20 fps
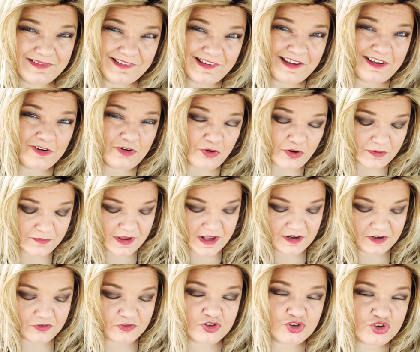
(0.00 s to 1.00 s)
like an
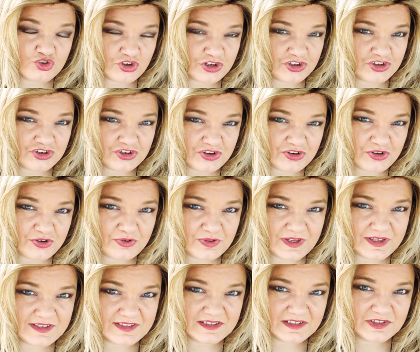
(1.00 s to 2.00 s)
automatic restriction on your
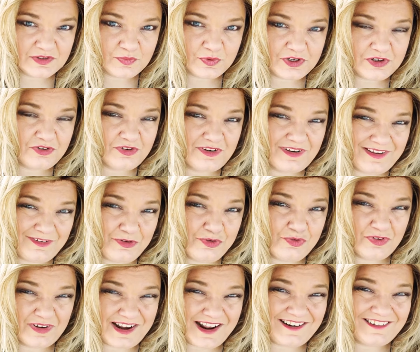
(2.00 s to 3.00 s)
license where
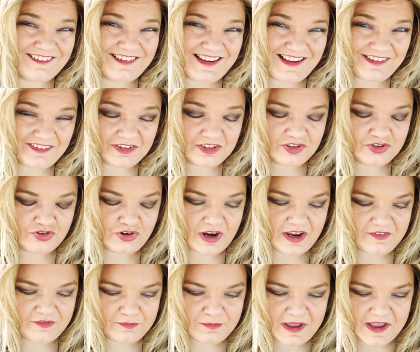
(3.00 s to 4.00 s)
you're not allowed to
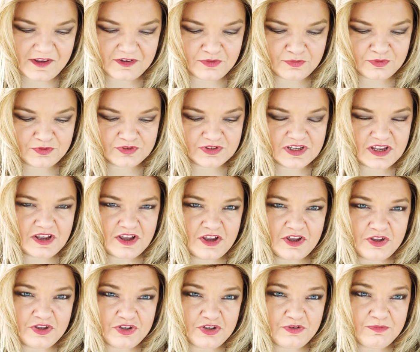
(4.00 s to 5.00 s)
drive manuals,
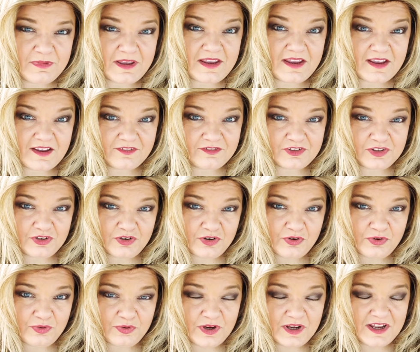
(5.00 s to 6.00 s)
you may have to
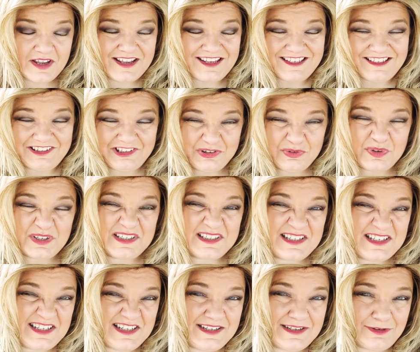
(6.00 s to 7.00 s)
go to a
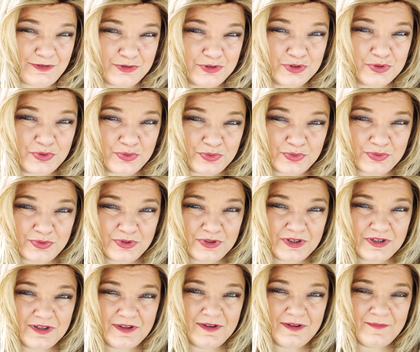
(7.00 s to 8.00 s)
CDL school
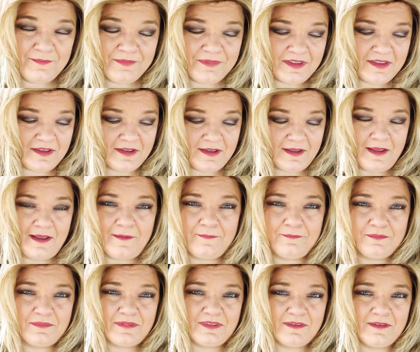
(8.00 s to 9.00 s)

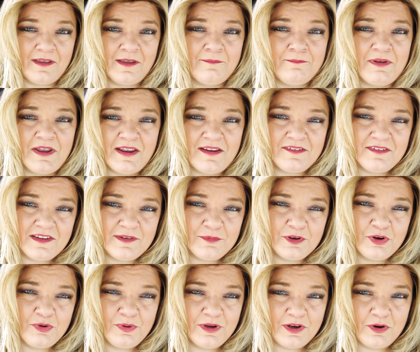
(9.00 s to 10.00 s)
and pay them a
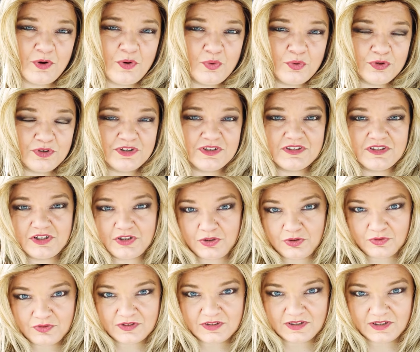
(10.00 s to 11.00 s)
quick course to
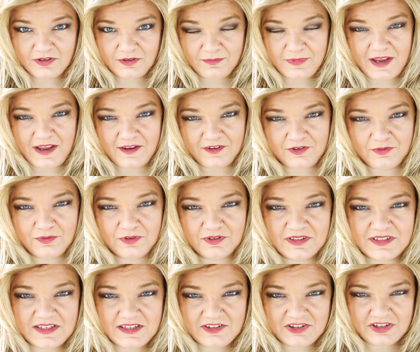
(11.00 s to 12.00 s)
use their manual,
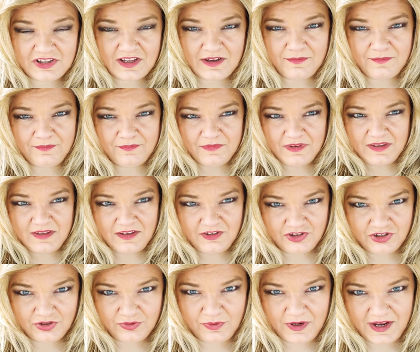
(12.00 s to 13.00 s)
teach
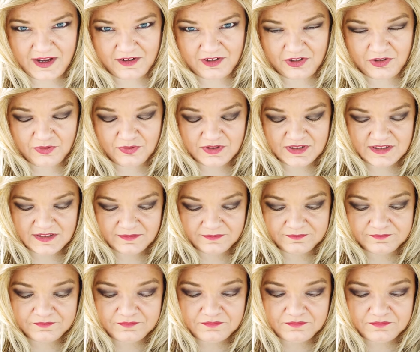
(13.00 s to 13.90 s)
you how to use it,